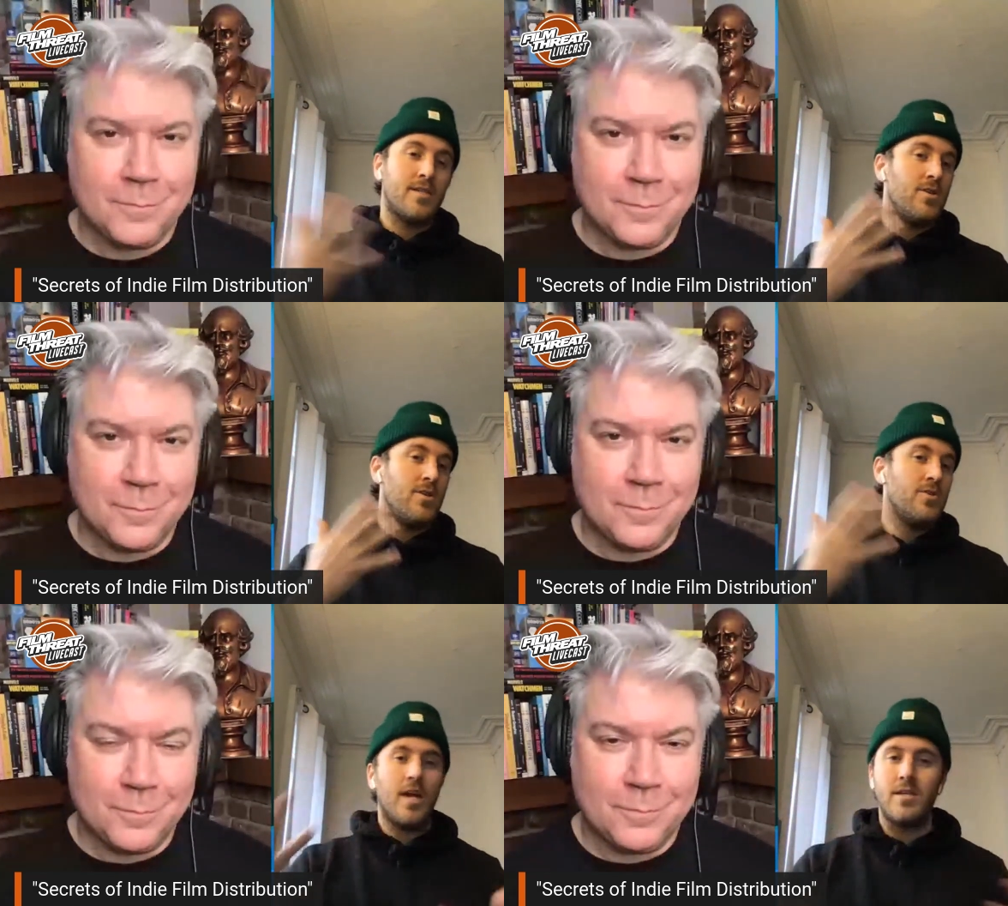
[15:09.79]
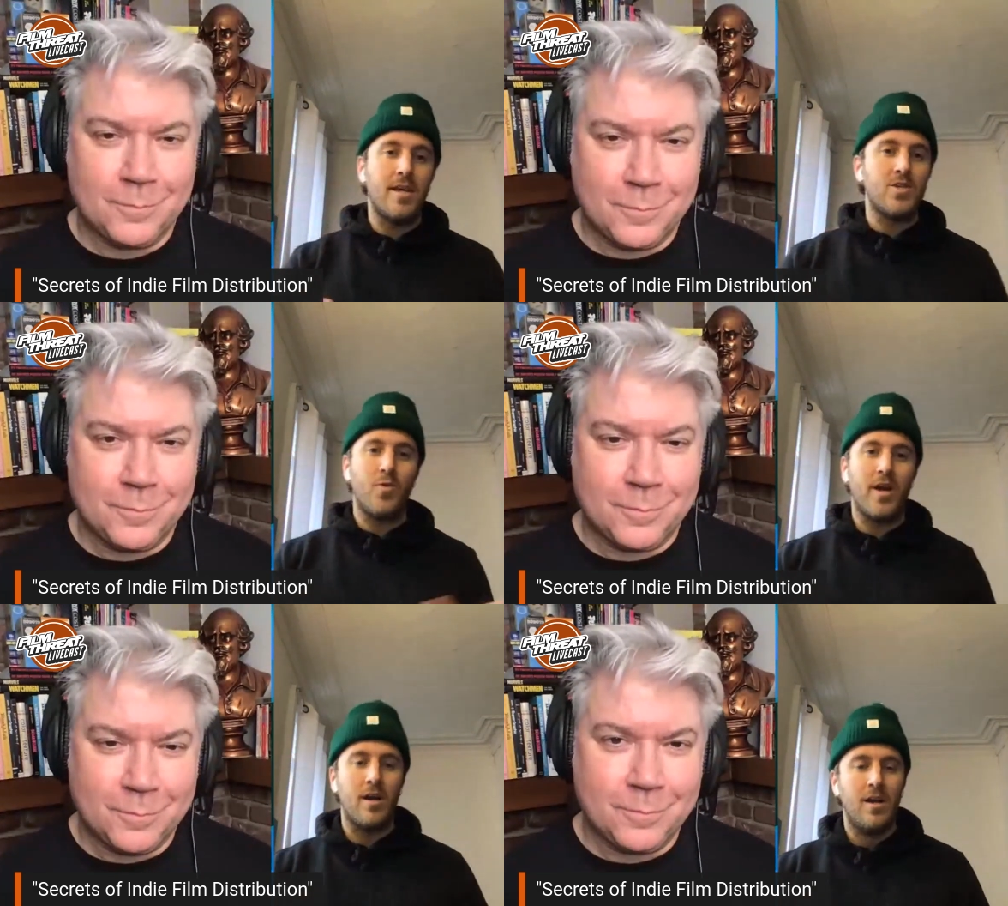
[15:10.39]
Speaker 1: So like, it's those
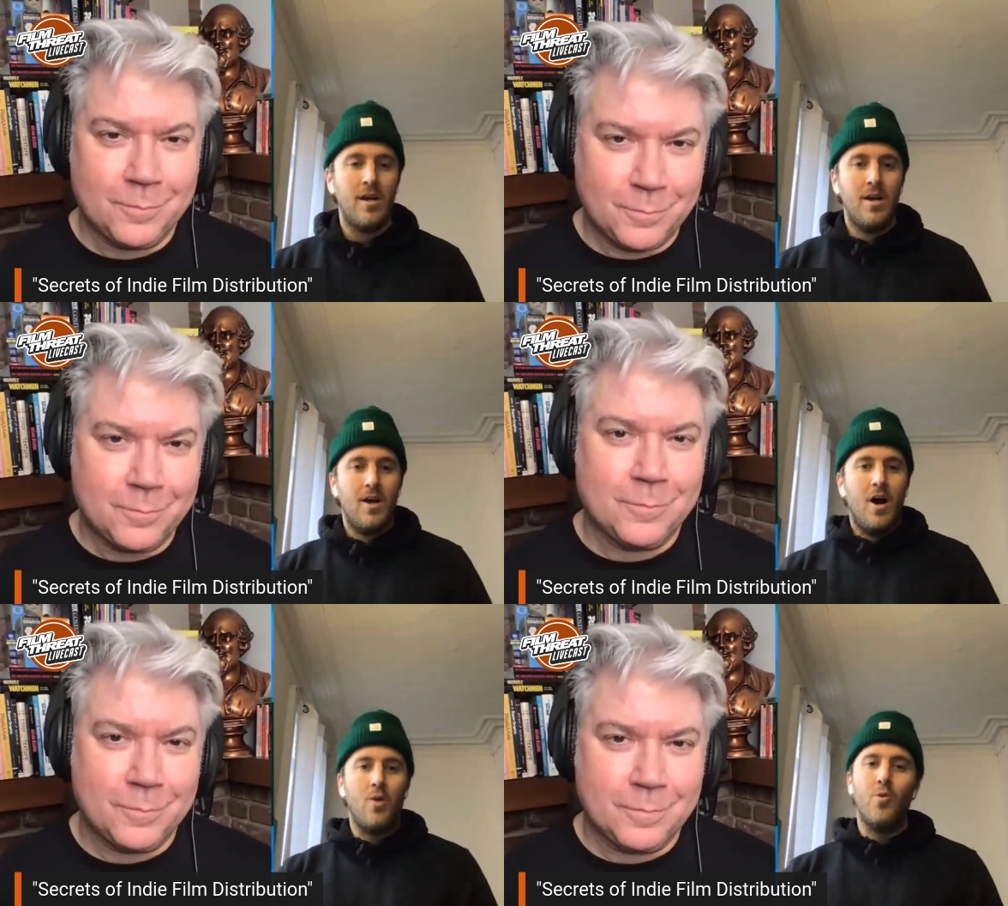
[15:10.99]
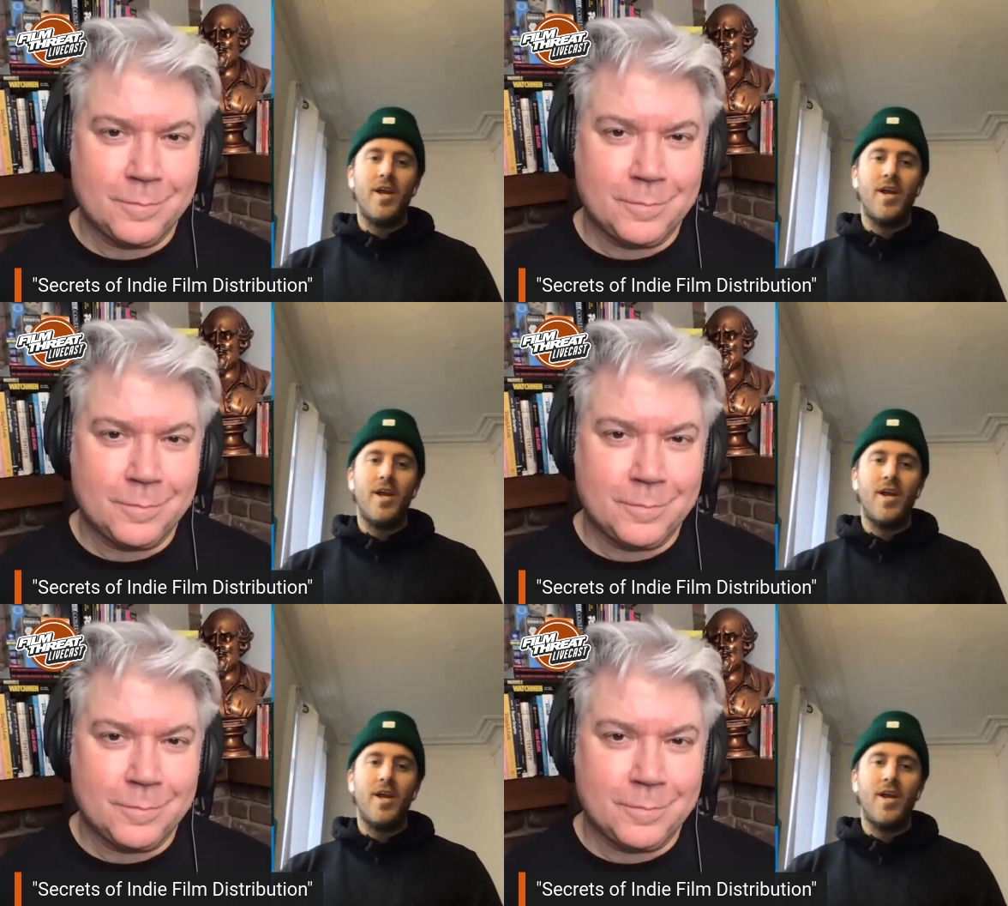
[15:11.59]
kinds of things where,